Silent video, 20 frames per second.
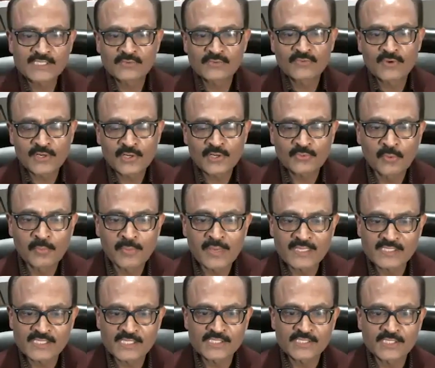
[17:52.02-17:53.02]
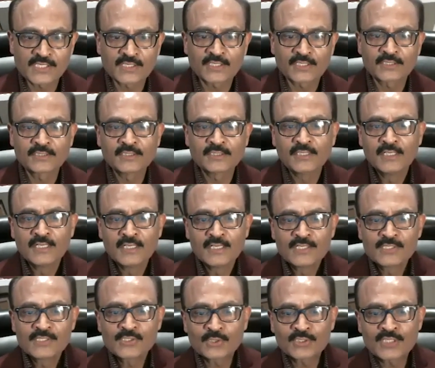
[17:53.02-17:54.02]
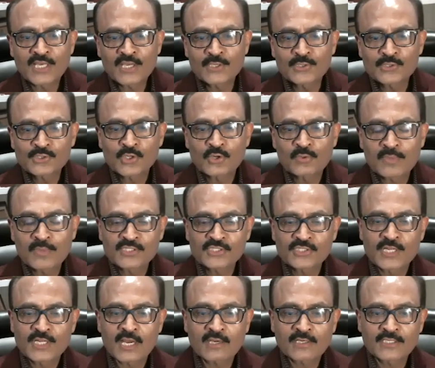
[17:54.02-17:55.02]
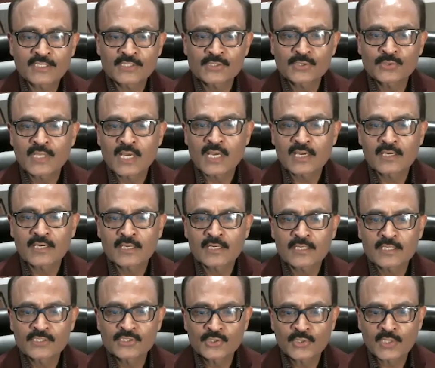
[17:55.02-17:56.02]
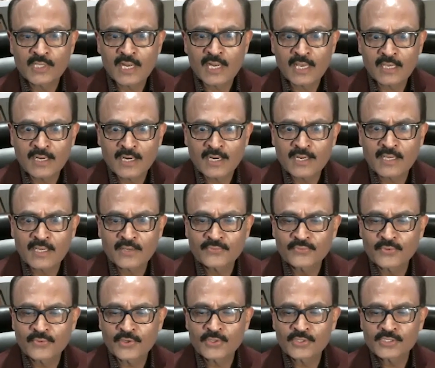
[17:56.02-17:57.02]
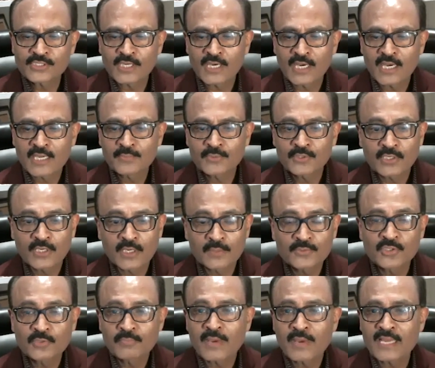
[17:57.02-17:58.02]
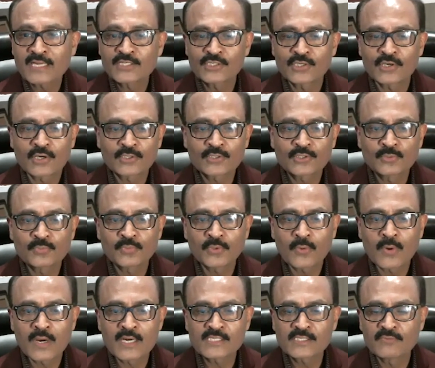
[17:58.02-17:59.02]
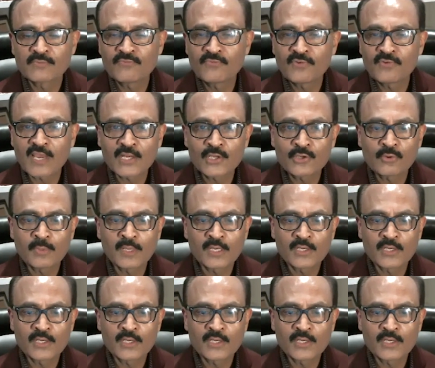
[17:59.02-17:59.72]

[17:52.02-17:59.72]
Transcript: a wonderful message. So thank you so much, Dr. Sudhakar Jonnalagadda, for your time to come to MedTalk to provide some valuable